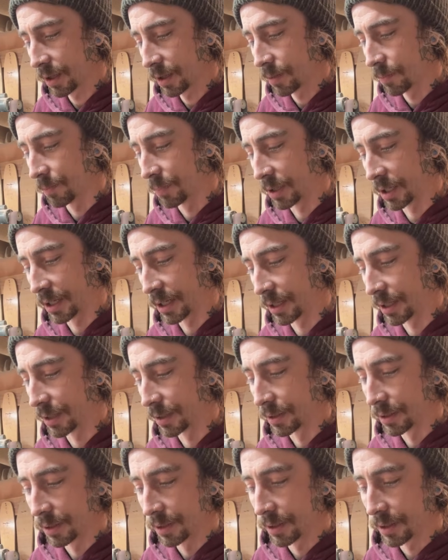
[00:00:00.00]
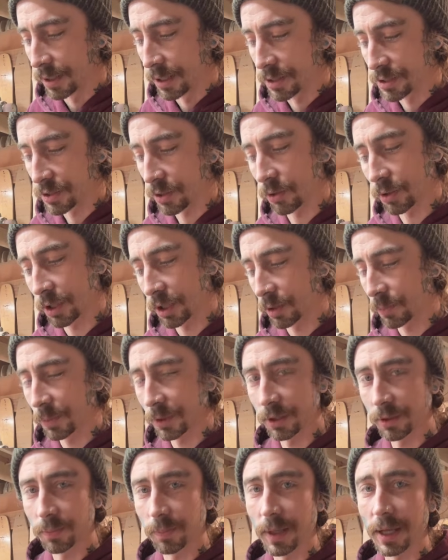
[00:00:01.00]
But it's all going to
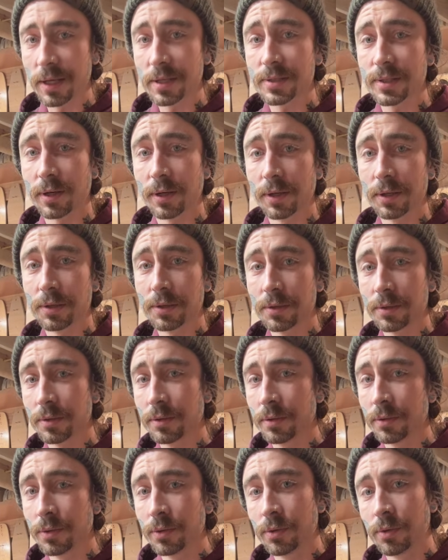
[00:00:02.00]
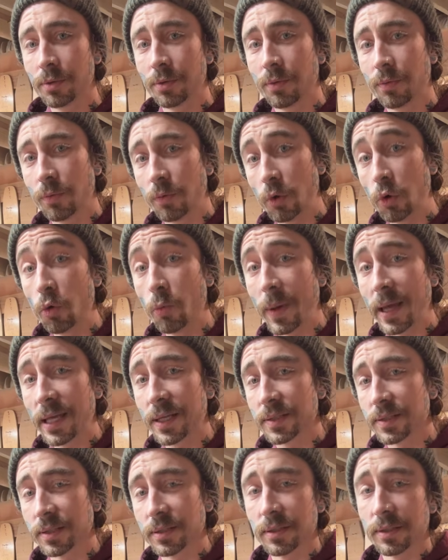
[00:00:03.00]
be based on who
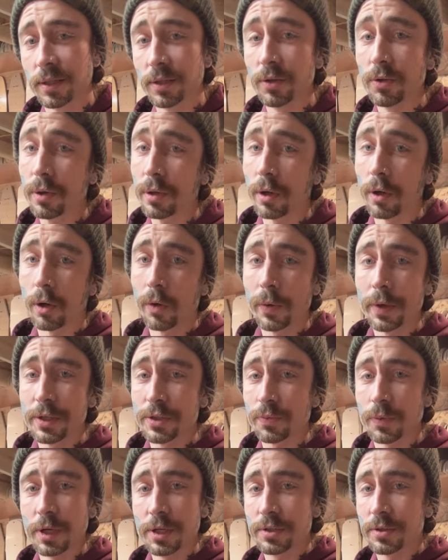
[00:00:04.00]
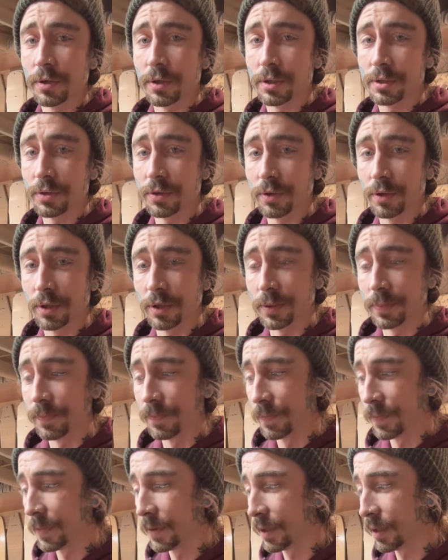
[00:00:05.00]
makes it, and you can always research the
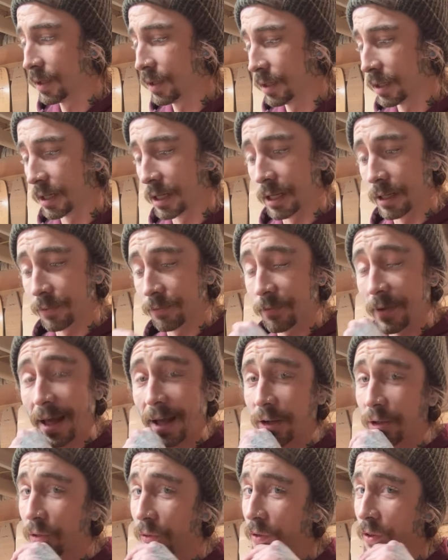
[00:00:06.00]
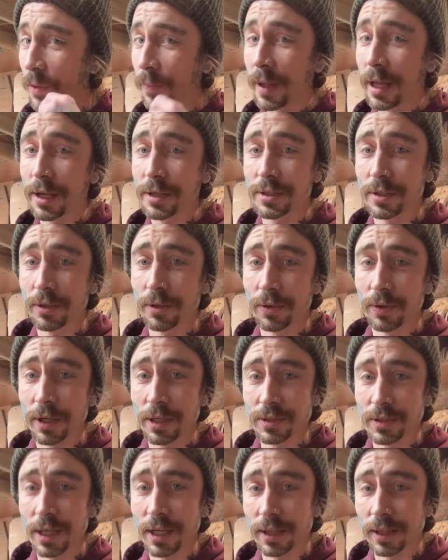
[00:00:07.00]
factory that makes it or
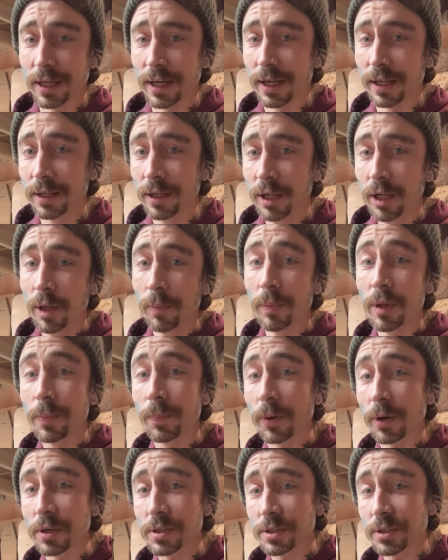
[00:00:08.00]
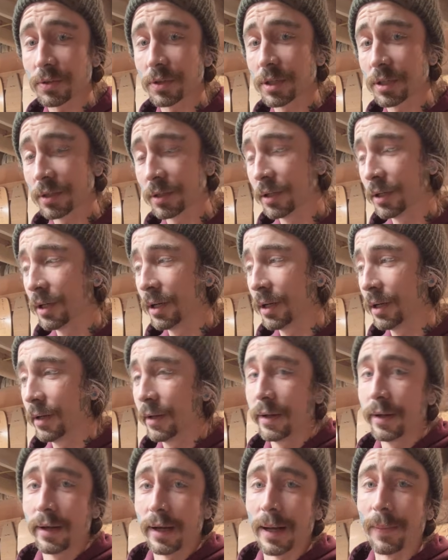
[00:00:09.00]
things like that. Me personally,
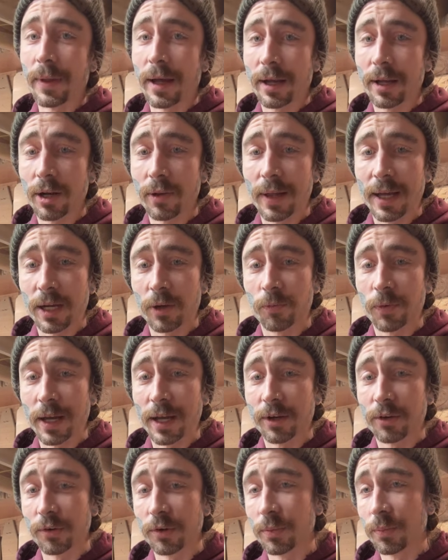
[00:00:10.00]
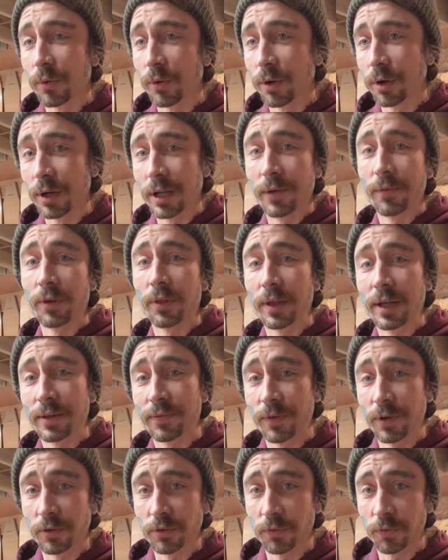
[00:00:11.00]
I'm not going to like a factory board. Everything
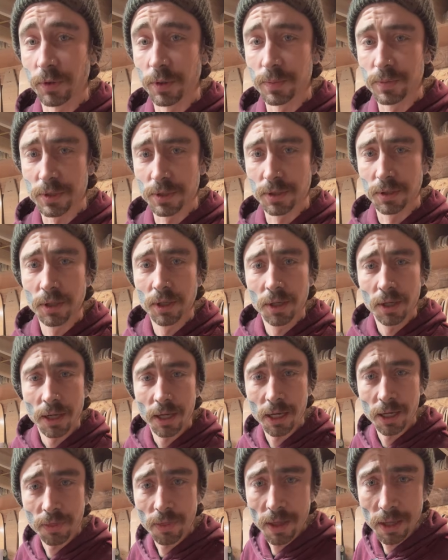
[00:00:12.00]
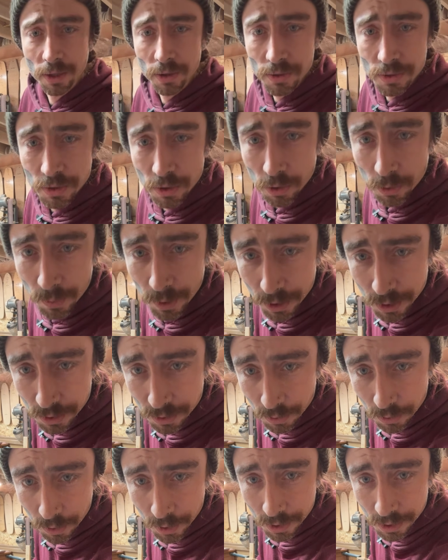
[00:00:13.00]
feels flimsy. Hey, thank you so much,
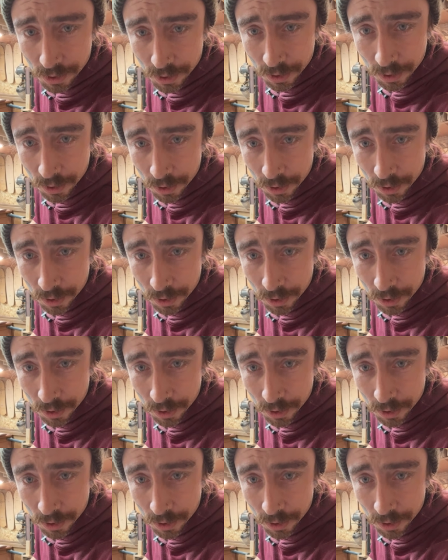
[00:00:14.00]
Lewis.